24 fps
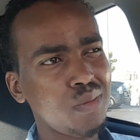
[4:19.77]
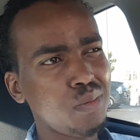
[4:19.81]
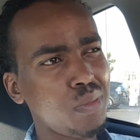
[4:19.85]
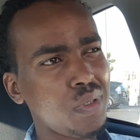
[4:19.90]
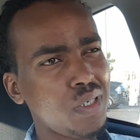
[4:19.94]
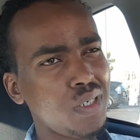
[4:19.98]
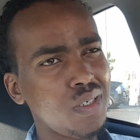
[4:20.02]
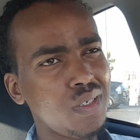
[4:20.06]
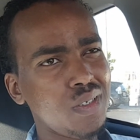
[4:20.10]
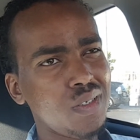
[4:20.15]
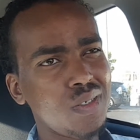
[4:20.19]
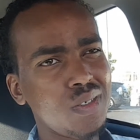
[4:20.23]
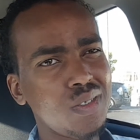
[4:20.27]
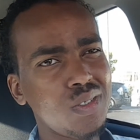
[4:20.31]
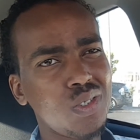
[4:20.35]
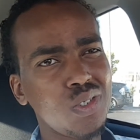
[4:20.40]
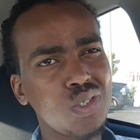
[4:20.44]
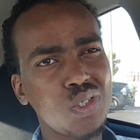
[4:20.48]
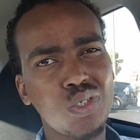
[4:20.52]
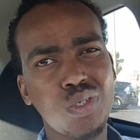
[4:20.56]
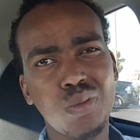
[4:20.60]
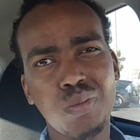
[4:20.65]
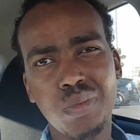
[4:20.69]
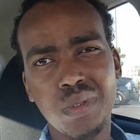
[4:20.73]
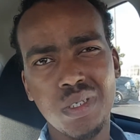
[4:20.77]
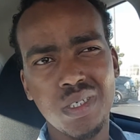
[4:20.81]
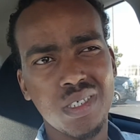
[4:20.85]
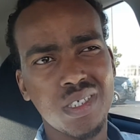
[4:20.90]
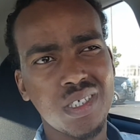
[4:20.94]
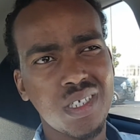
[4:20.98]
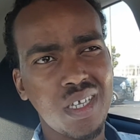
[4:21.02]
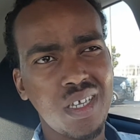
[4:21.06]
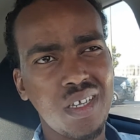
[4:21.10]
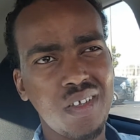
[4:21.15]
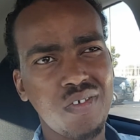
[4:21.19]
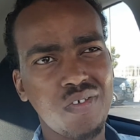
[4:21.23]
But just to be
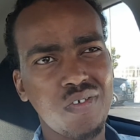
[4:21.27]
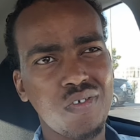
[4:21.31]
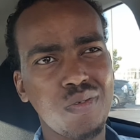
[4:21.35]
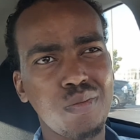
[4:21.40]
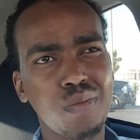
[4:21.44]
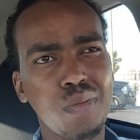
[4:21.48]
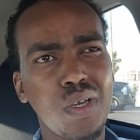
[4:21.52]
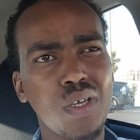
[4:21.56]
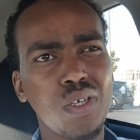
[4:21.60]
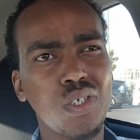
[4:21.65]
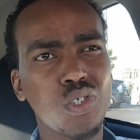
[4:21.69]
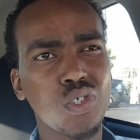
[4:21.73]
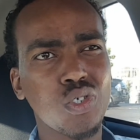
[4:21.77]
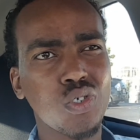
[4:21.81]
safe, make